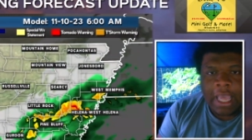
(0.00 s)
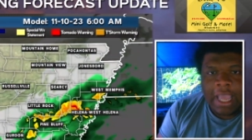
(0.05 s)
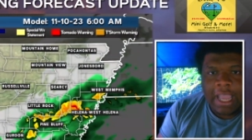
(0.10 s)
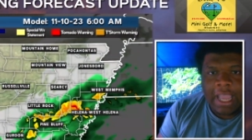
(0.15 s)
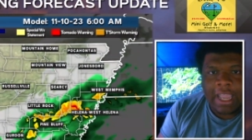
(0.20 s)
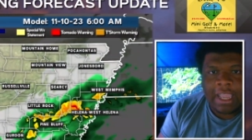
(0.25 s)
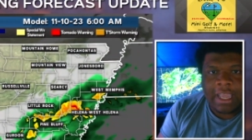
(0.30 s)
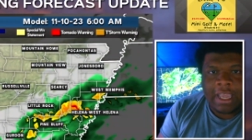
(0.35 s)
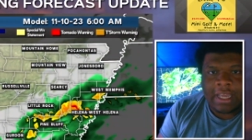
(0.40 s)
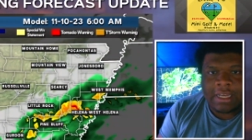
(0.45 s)

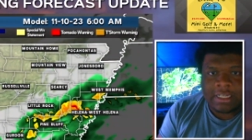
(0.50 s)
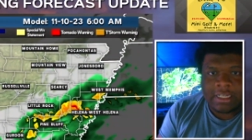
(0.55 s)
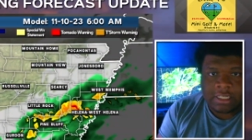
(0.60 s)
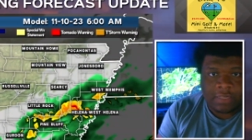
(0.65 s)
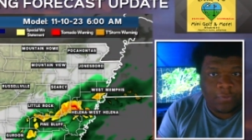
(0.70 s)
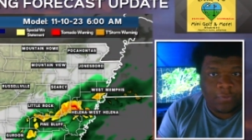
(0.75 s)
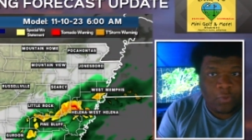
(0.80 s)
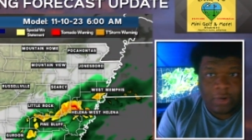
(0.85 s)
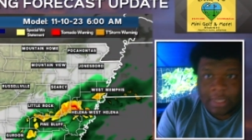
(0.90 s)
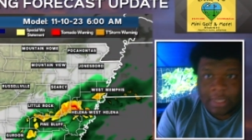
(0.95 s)
And this is
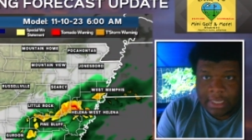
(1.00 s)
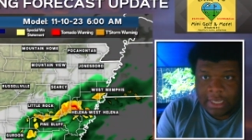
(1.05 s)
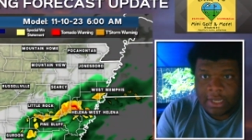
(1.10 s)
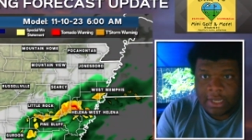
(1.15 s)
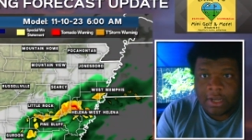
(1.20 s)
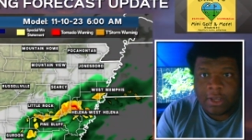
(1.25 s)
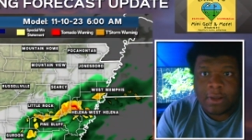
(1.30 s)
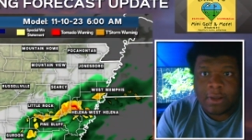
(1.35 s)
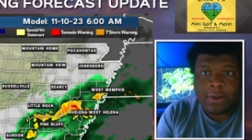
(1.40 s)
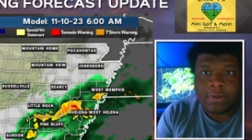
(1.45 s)
for the
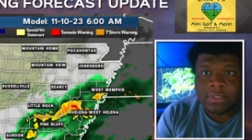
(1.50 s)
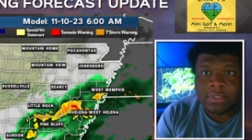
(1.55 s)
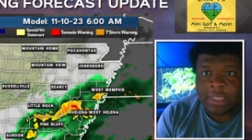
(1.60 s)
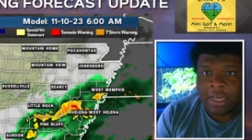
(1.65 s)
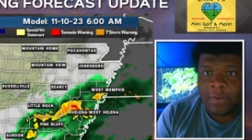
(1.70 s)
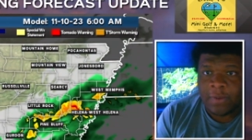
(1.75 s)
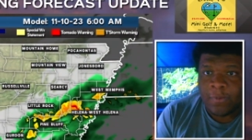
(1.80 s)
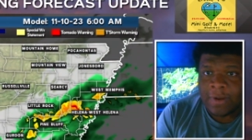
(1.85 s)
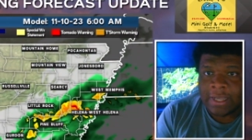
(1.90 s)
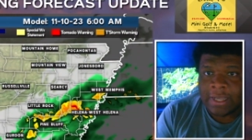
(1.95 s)
kiddos,
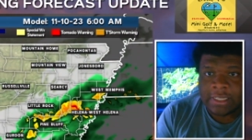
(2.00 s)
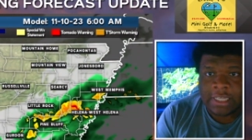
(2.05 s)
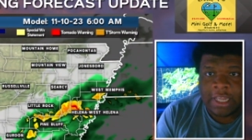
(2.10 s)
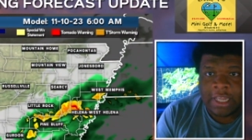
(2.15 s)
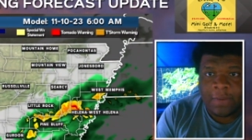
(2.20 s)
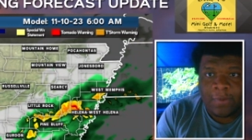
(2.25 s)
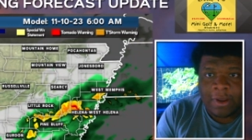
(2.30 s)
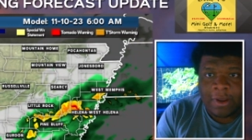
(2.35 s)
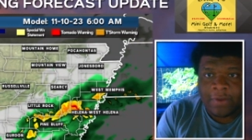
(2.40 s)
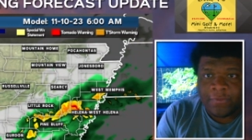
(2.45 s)
anyone that's
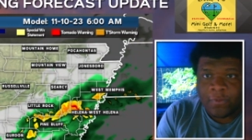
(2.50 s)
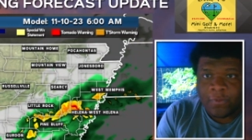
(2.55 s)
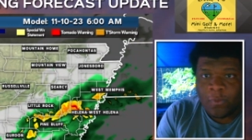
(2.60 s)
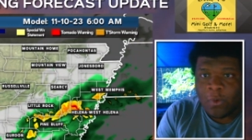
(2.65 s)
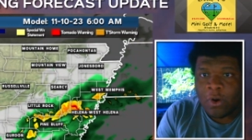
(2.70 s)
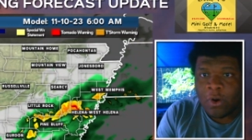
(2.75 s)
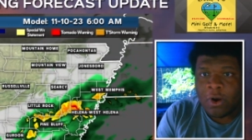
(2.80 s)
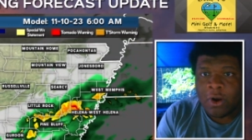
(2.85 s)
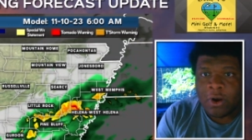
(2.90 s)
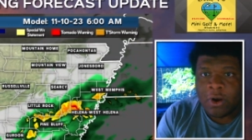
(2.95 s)
getting ready for
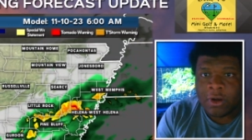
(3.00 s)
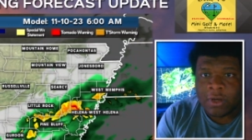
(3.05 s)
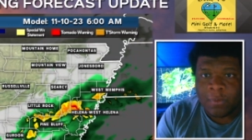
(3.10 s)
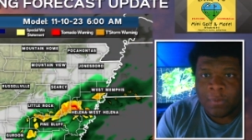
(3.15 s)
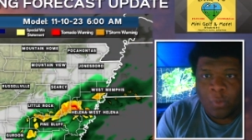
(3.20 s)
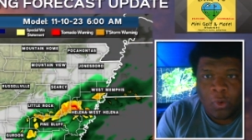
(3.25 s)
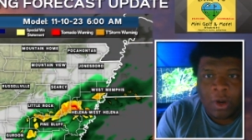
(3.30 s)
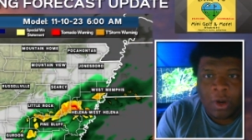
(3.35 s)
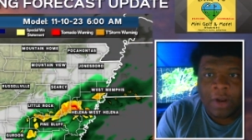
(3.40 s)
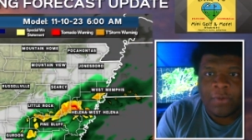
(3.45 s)
work, the
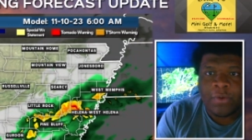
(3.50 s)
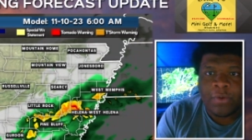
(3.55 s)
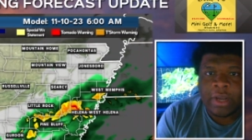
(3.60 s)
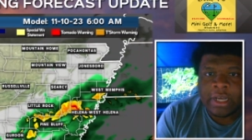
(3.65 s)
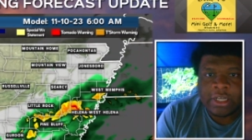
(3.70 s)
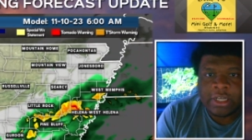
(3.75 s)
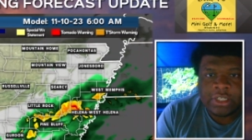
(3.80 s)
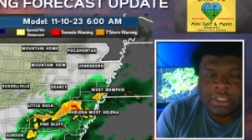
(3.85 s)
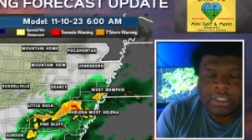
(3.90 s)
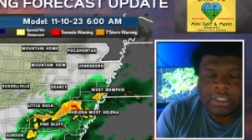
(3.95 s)
morning
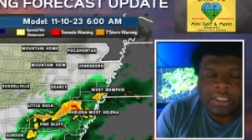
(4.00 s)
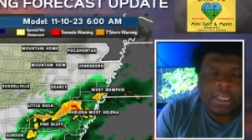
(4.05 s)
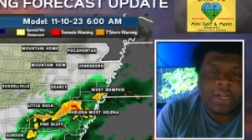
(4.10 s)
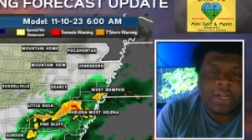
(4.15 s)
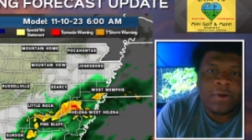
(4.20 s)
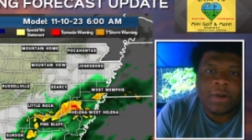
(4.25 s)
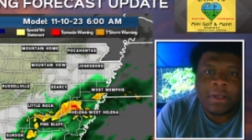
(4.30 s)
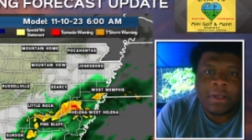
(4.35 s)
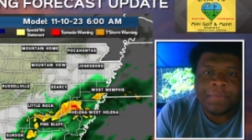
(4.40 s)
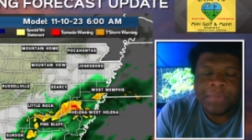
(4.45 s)
rush,
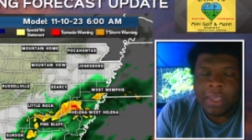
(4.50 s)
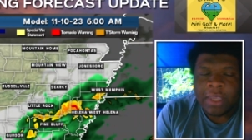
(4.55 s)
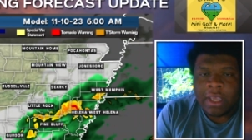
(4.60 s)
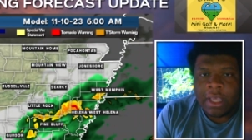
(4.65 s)
etc.